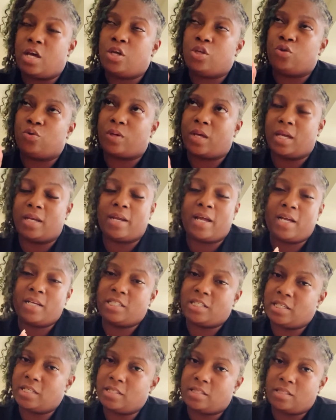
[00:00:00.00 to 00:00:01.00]
You cannot
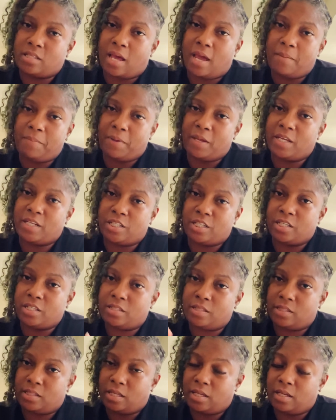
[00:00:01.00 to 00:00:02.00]
just type in
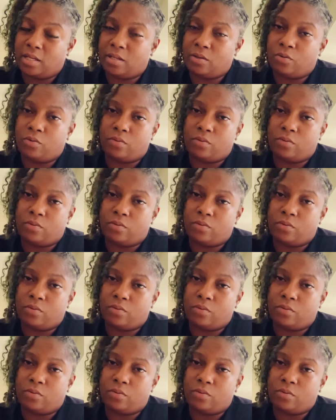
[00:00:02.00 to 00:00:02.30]
Just Tint.